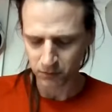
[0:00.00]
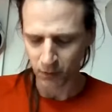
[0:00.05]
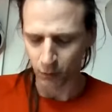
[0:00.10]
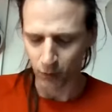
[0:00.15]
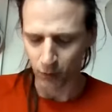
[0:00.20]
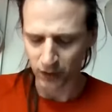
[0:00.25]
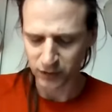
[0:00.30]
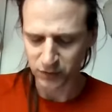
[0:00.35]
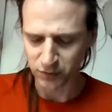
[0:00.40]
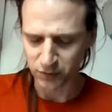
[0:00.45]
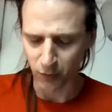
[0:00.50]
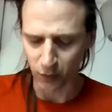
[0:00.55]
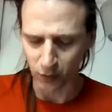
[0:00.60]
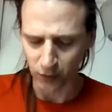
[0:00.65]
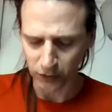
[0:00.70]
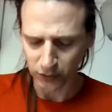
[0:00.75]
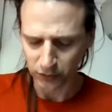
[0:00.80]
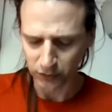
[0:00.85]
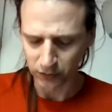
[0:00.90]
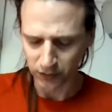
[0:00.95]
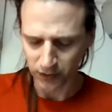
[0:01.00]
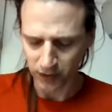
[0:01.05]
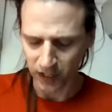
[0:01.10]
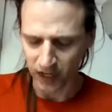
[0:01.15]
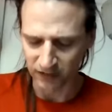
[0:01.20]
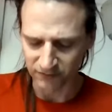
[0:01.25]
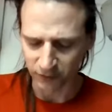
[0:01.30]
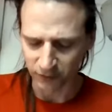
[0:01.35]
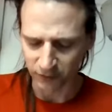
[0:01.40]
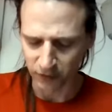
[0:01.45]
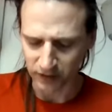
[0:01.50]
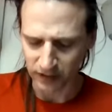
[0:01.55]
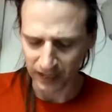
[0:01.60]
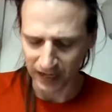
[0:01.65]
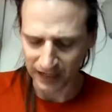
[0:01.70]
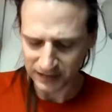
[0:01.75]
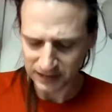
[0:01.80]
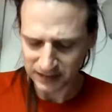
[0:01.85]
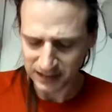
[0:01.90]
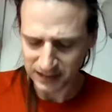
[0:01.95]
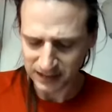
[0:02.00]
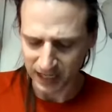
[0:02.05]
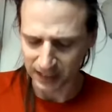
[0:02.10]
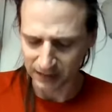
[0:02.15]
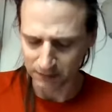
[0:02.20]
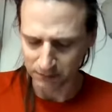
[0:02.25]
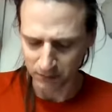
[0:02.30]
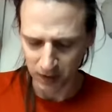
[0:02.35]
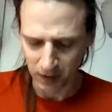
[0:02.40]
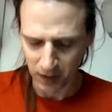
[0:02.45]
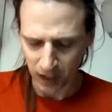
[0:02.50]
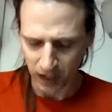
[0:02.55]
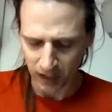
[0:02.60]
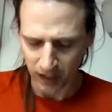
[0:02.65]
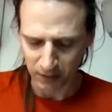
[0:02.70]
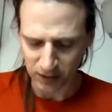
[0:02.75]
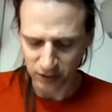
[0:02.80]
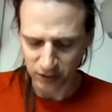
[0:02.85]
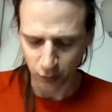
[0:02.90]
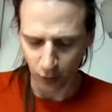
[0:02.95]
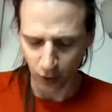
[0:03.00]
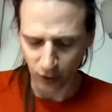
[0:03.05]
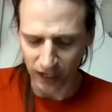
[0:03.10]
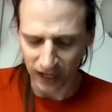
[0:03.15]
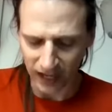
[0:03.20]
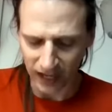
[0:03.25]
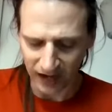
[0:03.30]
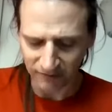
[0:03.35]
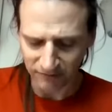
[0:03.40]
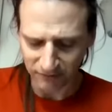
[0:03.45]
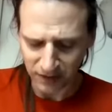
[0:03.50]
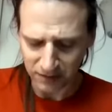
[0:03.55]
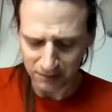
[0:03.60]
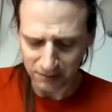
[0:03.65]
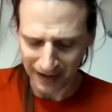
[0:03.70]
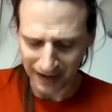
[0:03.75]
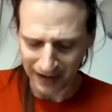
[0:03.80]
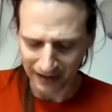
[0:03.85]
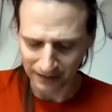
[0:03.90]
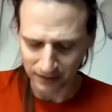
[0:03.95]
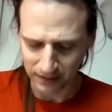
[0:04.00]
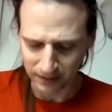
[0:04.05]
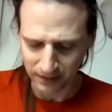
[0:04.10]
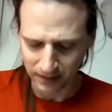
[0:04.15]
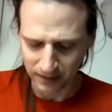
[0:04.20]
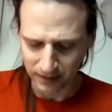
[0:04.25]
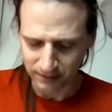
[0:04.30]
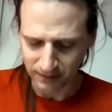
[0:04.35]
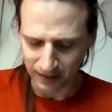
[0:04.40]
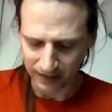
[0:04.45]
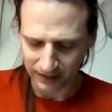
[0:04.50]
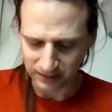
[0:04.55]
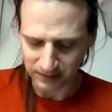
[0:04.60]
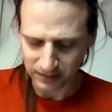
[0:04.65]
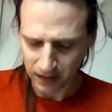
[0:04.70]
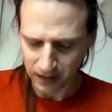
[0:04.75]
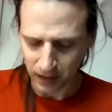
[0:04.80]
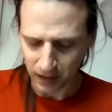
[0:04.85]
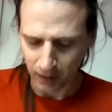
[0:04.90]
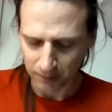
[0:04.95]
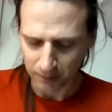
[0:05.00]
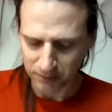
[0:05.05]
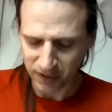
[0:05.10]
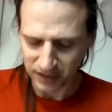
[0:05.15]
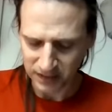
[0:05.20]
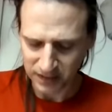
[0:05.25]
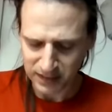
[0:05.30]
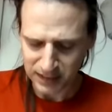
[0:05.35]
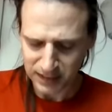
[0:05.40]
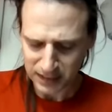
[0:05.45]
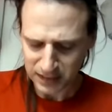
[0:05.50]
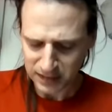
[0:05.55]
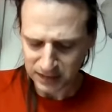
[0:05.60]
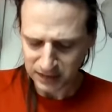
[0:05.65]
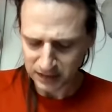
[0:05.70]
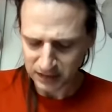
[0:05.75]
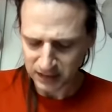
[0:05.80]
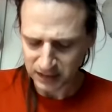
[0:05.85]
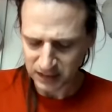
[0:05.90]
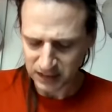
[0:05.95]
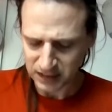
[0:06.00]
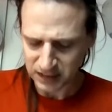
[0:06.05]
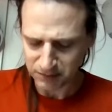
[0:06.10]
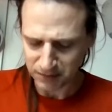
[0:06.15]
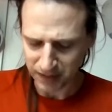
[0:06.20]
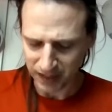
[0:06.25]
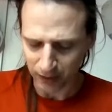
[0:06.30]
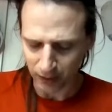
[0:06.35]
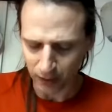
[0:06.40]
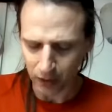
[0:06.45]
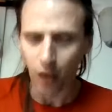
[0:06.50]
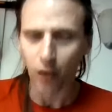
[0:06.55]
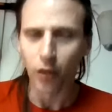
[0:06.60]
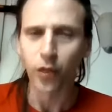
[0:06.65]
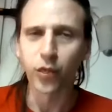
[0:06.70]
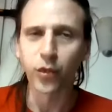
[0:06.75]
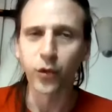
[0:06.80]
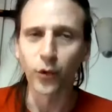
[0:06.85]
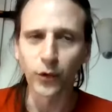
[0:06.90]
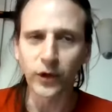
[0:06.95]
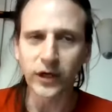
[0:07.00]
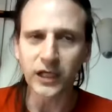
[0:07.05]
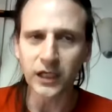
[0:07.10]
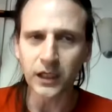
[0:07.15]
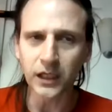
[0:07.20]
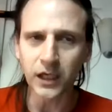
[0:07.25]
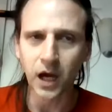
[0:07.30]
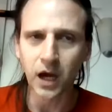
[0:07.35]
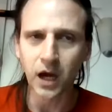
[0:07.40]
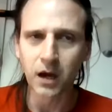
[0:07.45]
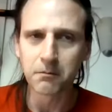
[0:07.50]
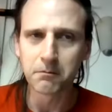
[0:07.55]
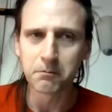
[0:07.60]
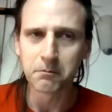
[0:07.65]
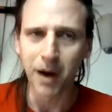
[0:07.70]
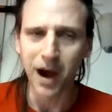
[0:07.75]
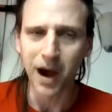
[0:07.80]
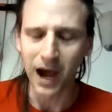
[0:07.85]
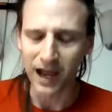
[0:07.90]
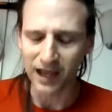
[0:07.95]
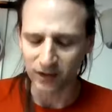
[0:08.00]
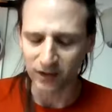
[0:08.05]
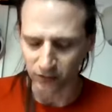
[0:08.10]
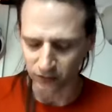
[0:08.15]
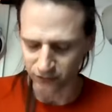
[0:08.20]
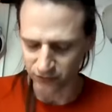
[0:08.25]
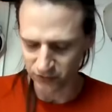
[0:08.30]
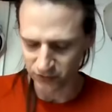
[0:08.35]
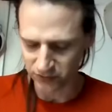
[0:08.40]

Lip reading: Once more, and for the last time, I must warn every man that a Pittanese can smell 3 miles.